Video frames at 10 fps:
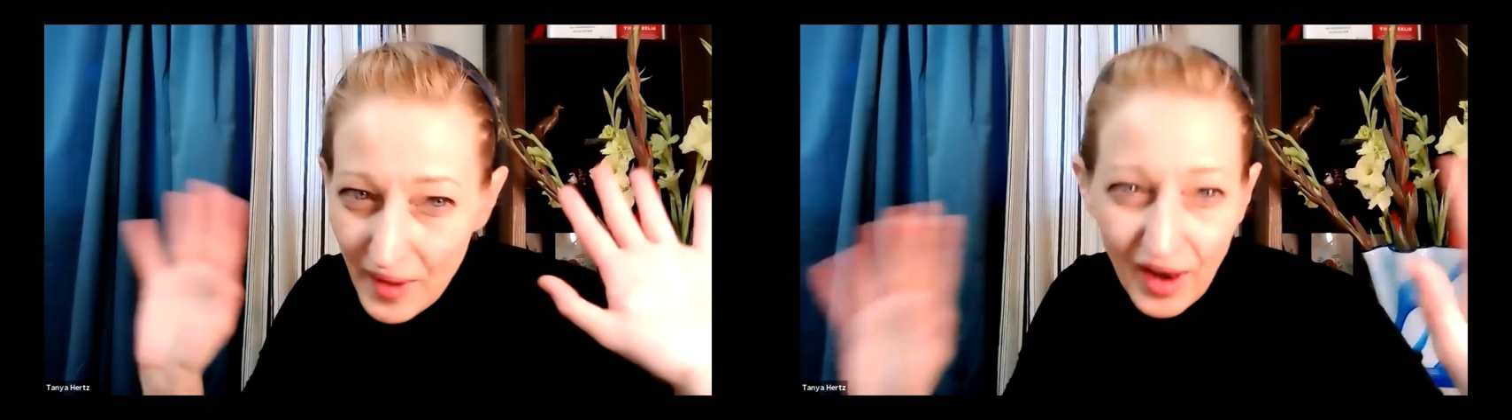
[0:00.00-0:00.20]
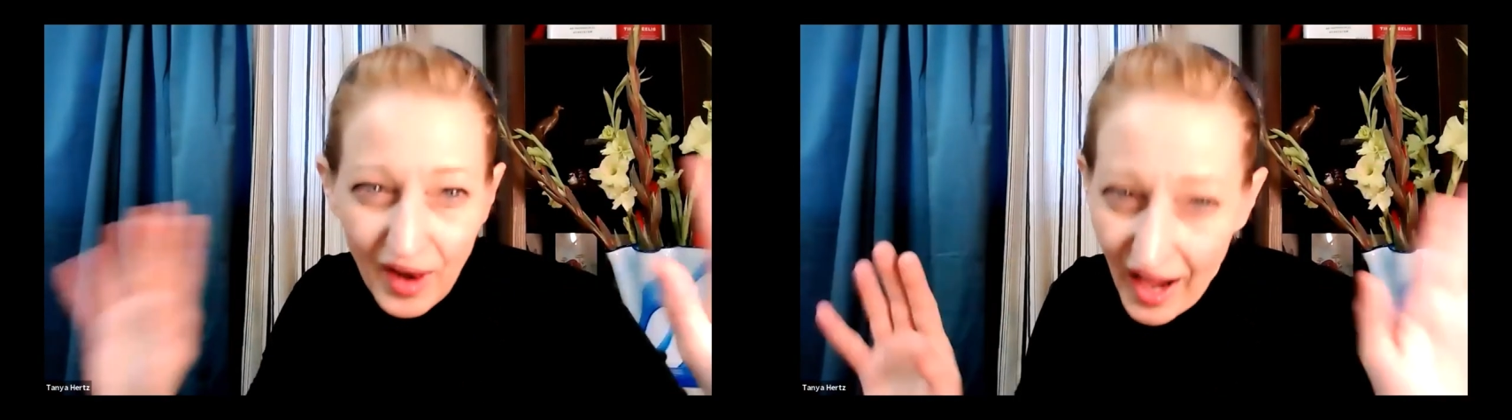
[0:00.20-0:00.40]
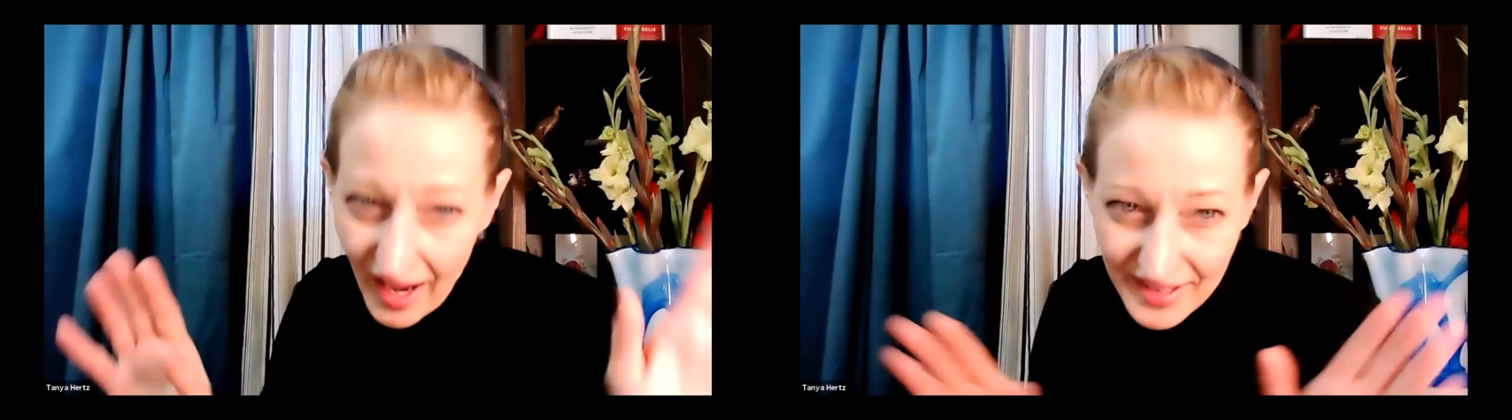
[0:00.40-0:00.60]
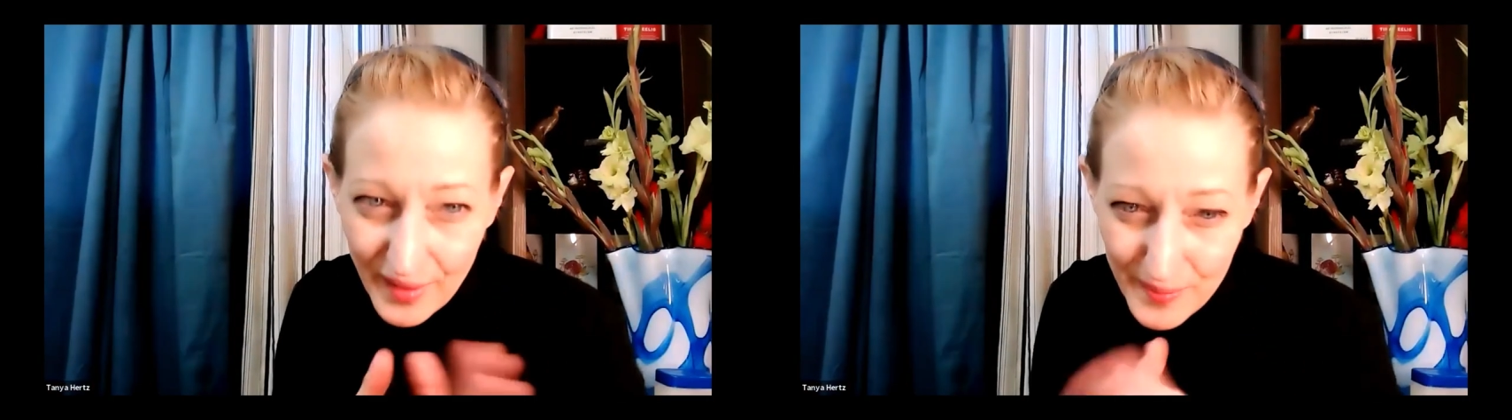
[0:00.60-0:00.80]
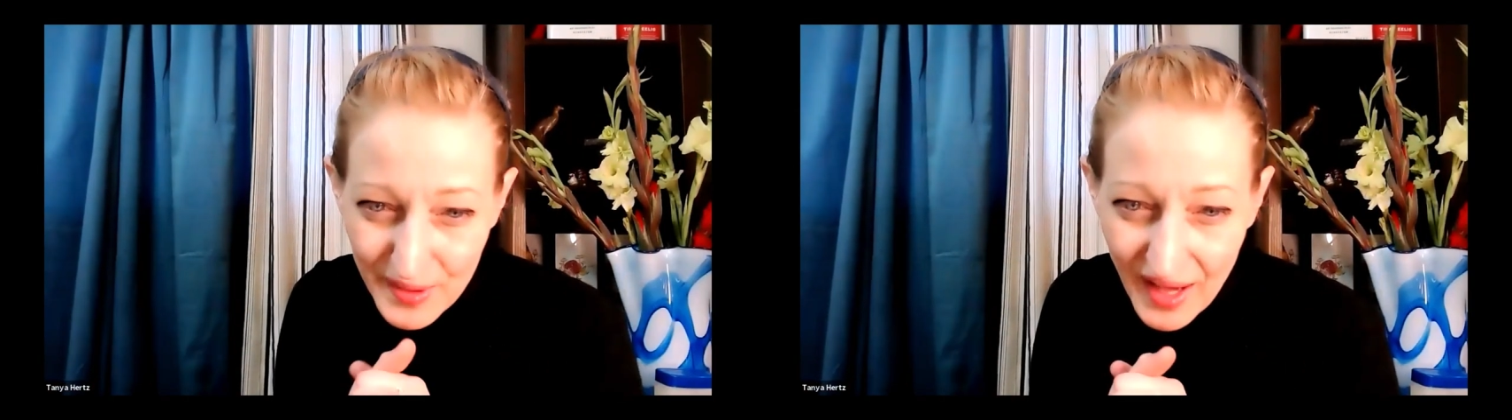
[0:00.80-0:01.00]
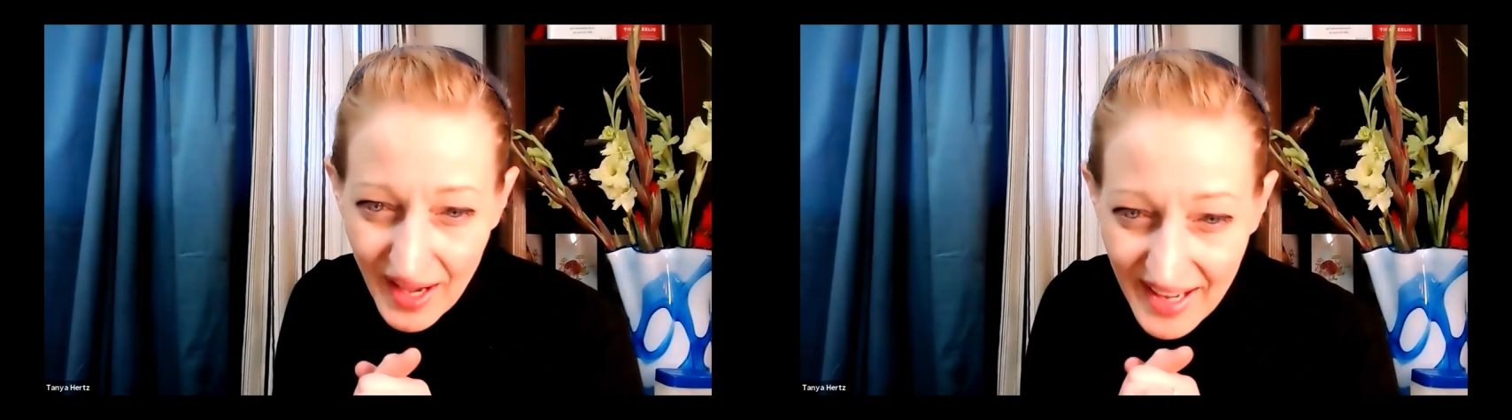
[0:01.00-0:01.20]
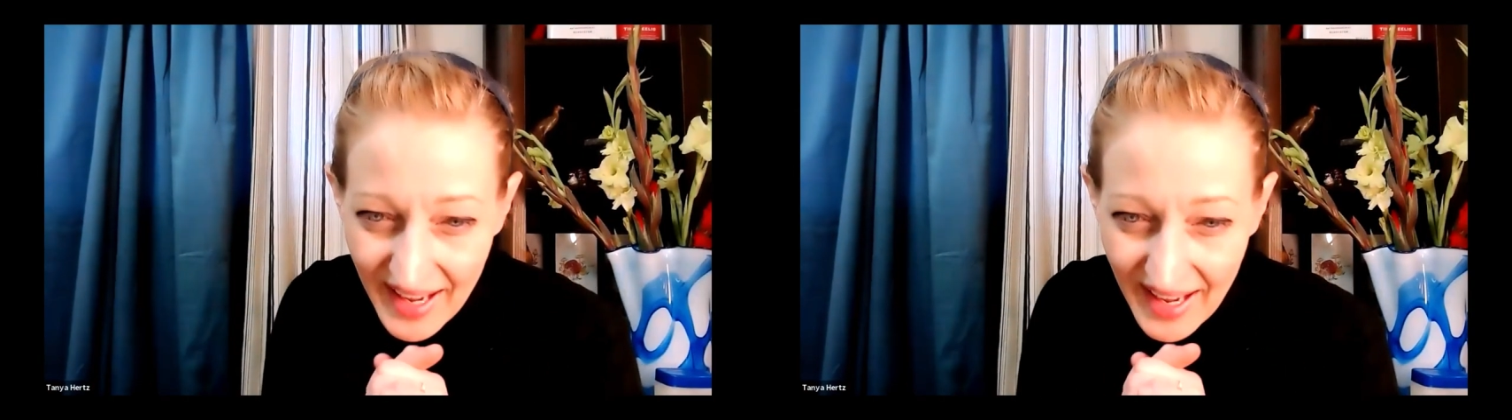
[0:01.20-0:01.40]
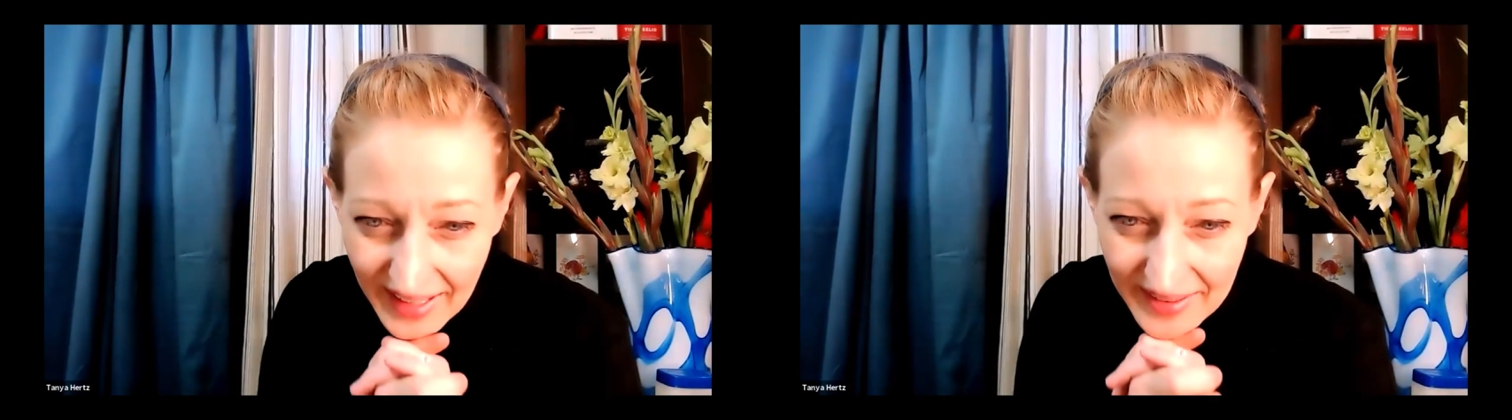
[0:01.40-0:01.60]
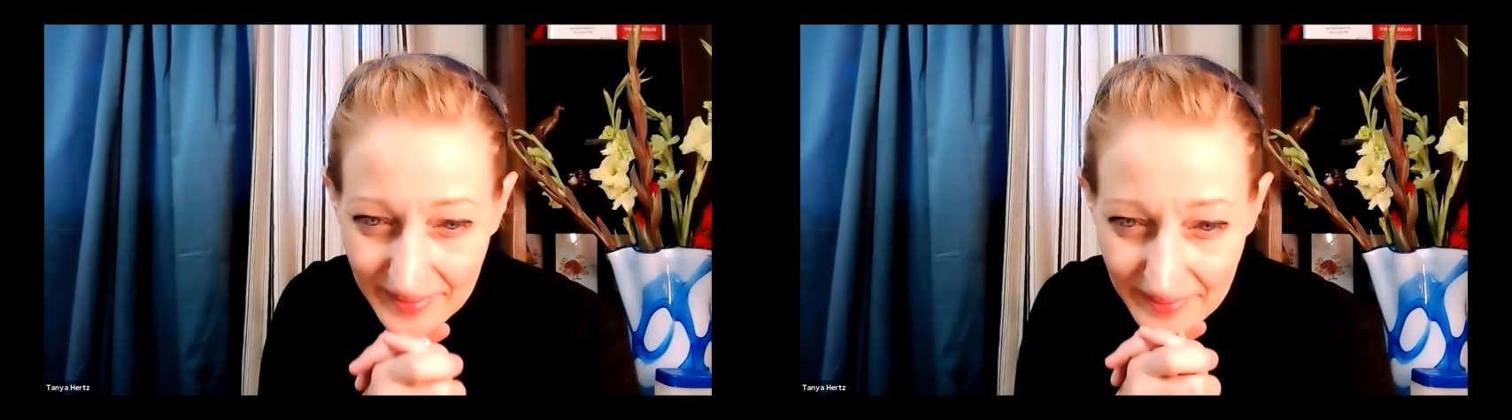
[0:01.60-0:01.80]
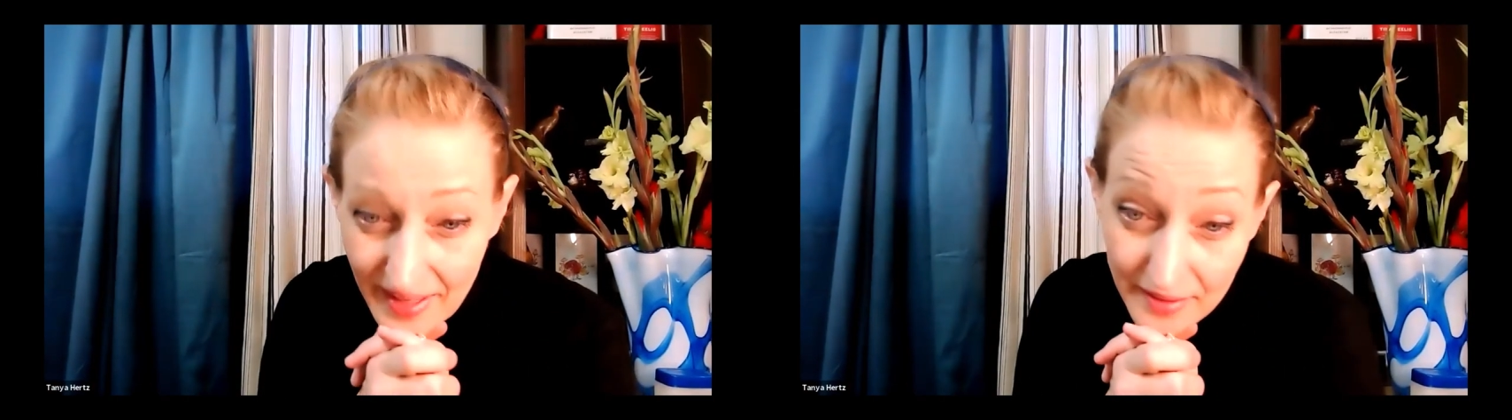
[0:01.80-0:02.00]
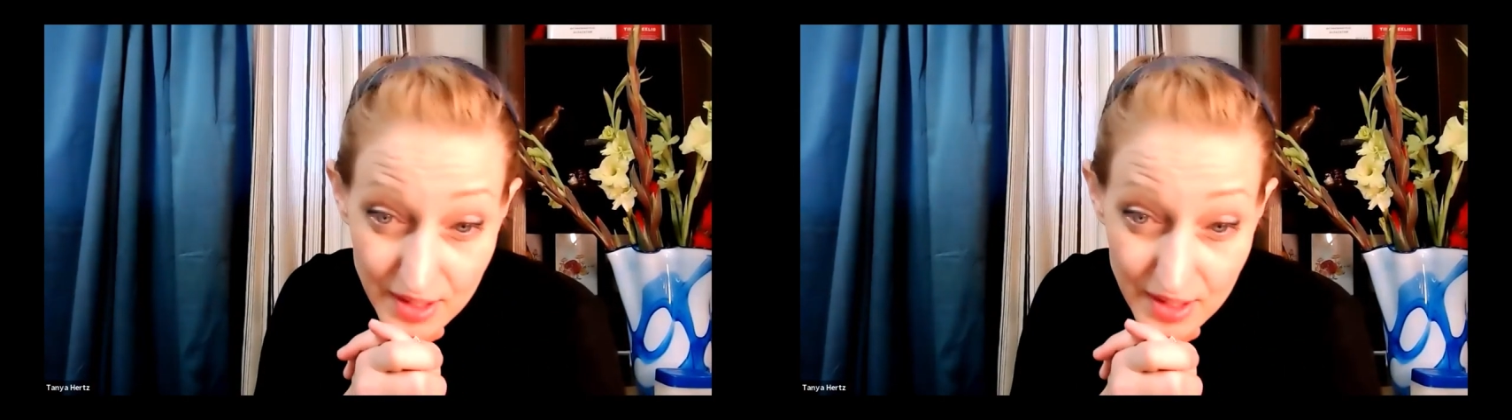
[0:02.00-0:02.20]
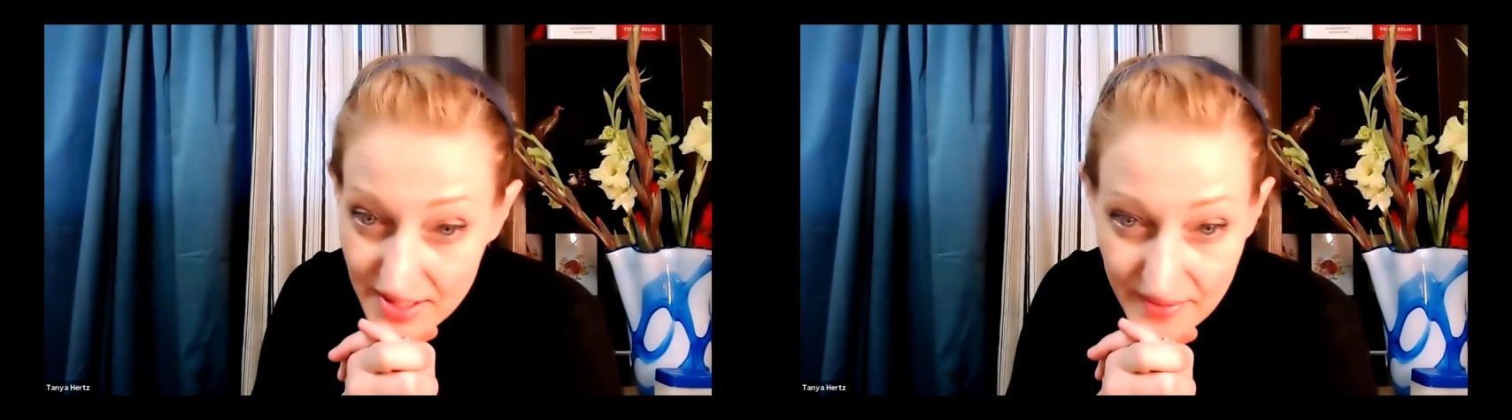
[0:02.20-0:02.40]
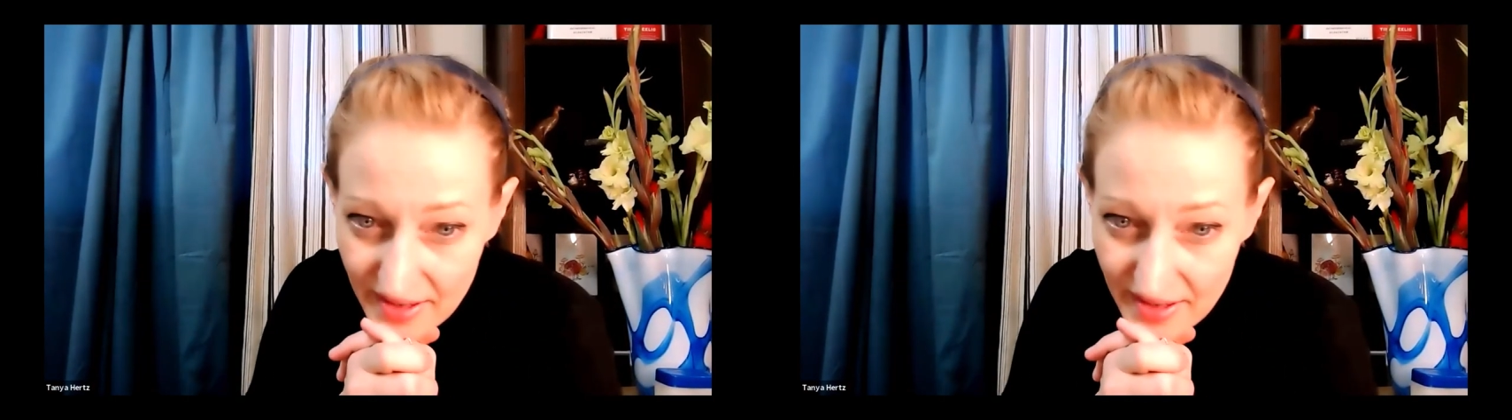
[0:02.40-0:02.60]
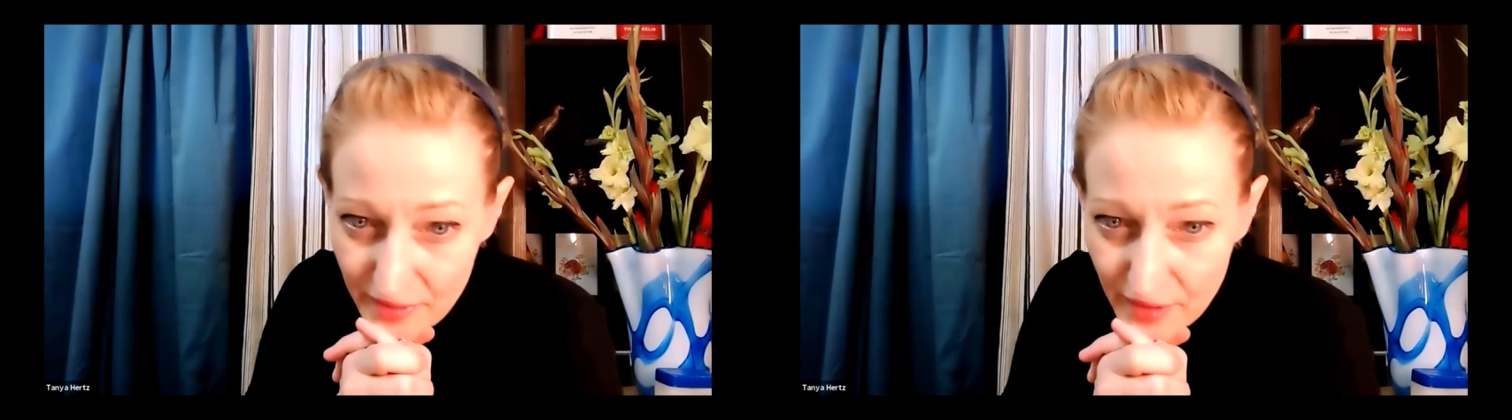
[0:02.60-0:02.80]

a lot. That'll help a lot. And yeah, there's lots available